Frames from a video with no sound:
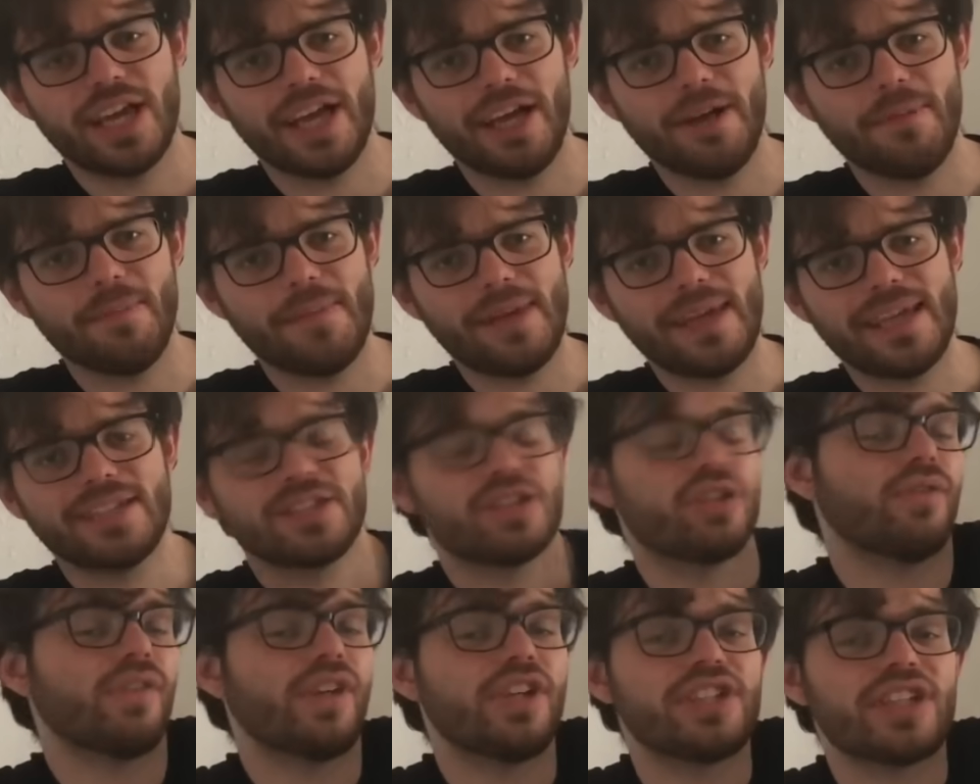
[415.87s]
Um, it's
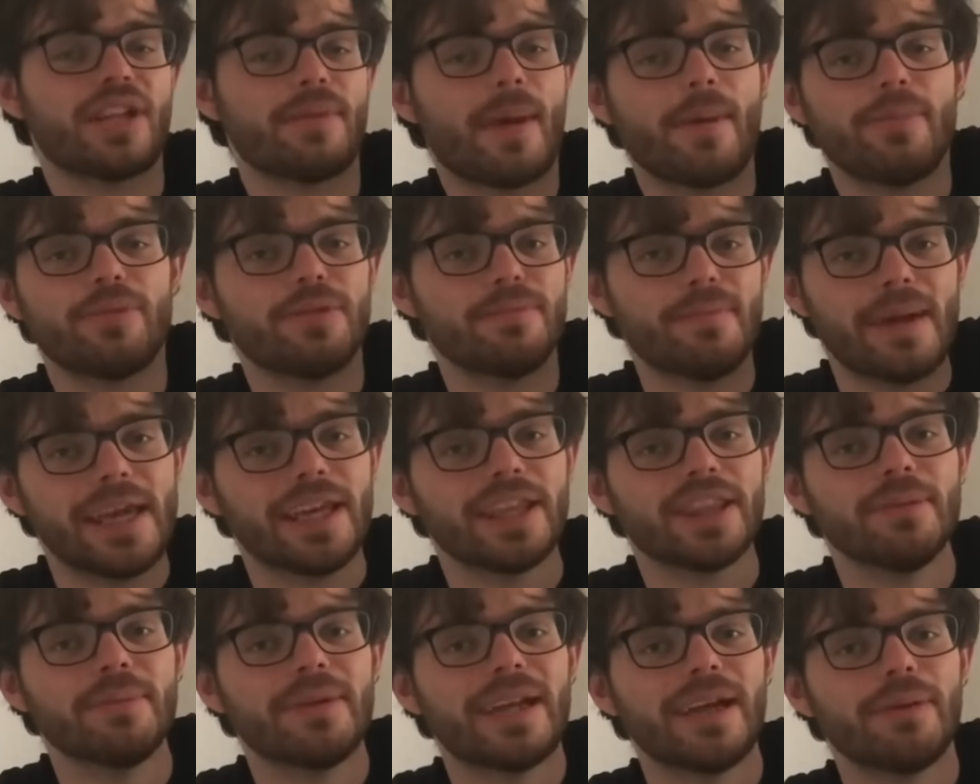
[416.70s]
the reason I'm able to
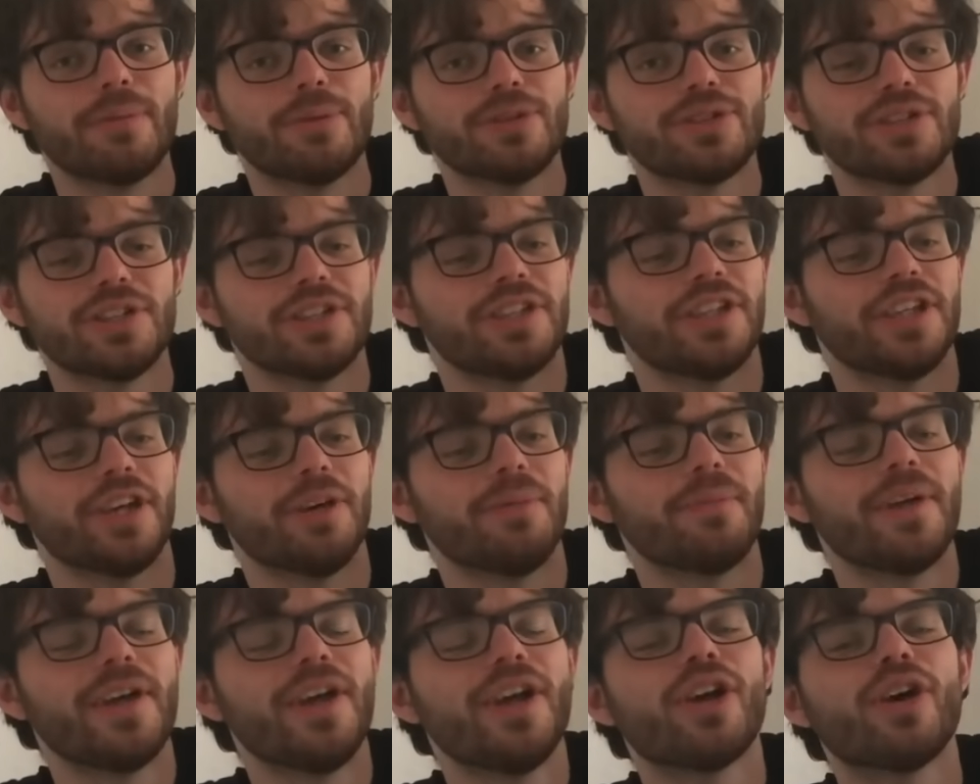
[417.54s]
make them and able to, you
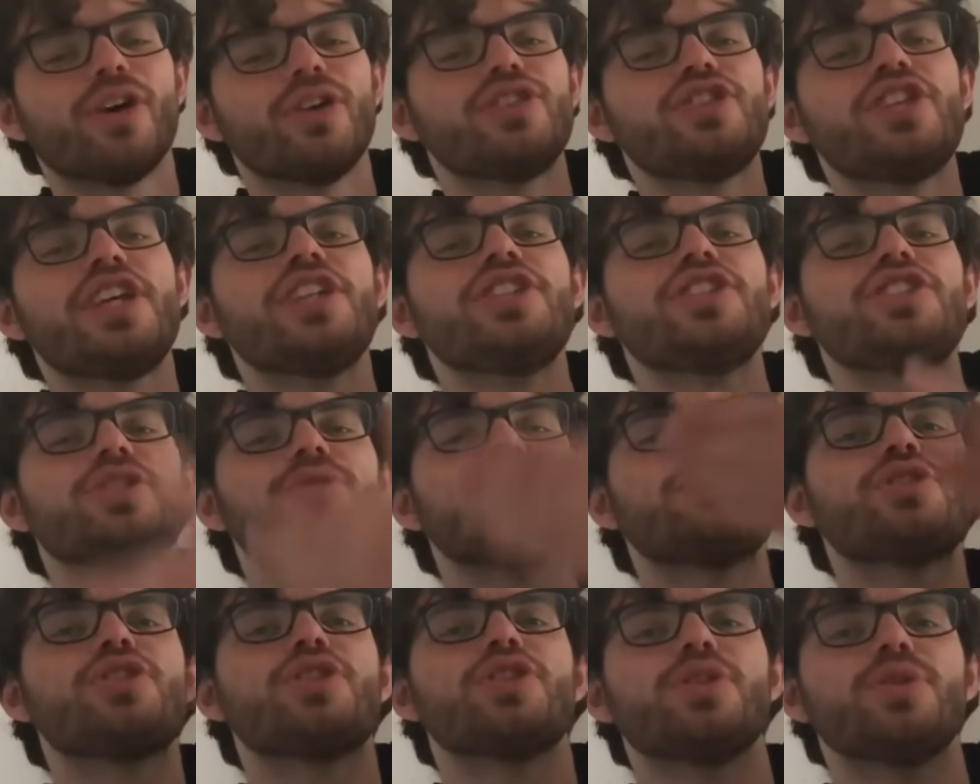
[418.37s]
know,
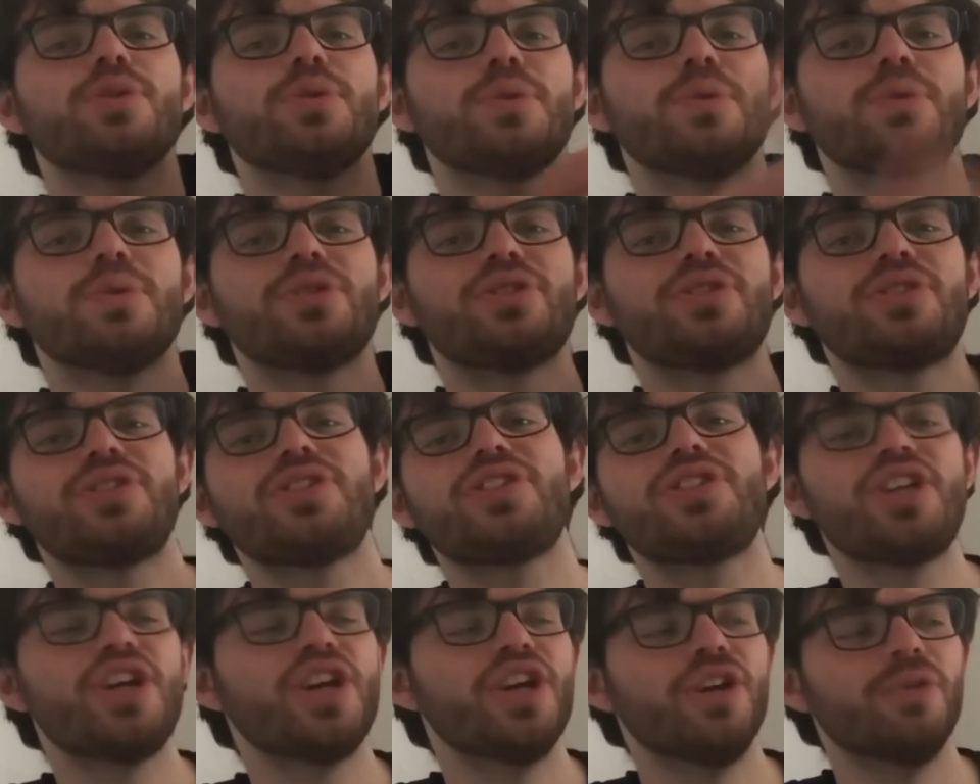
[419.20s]
continue to
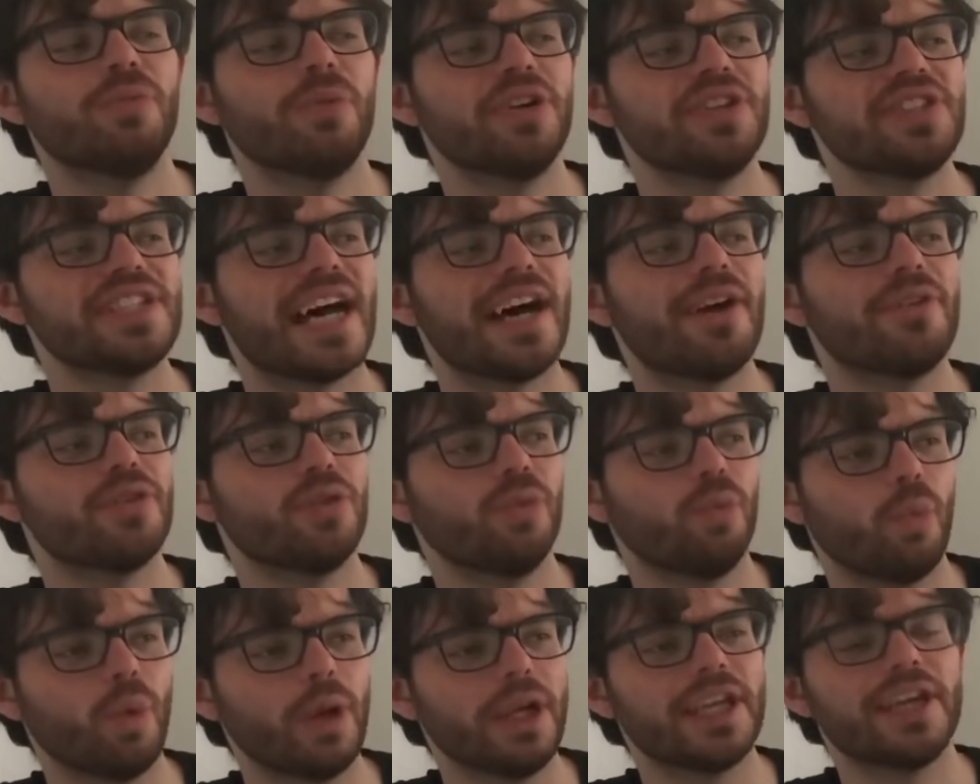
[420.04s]
turn ones out
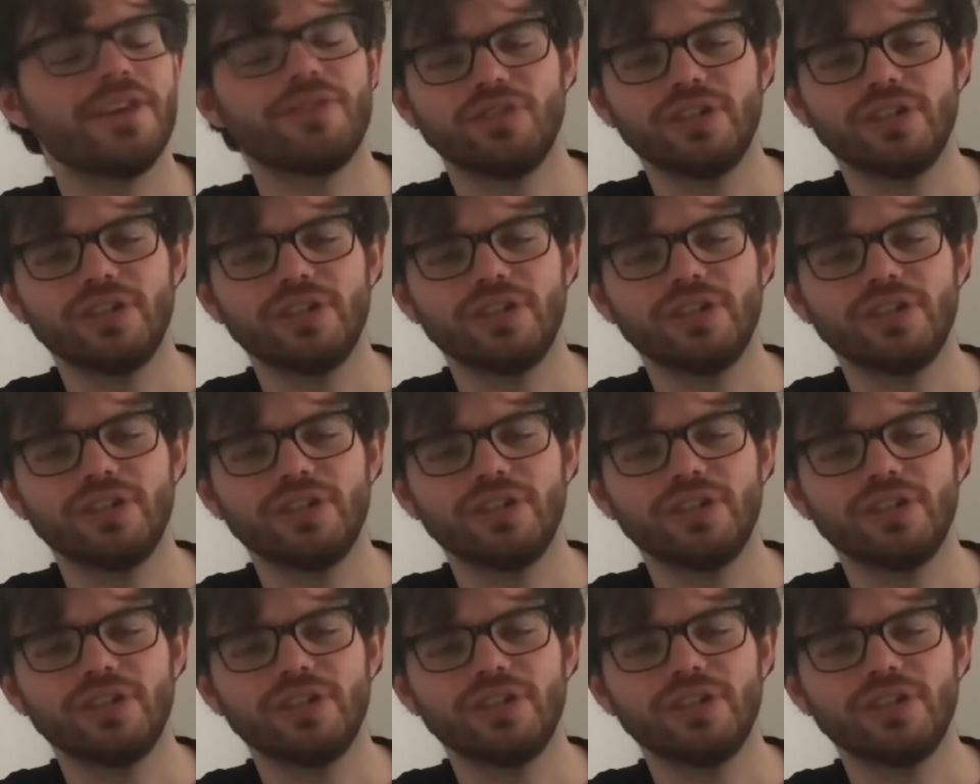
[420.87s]
the week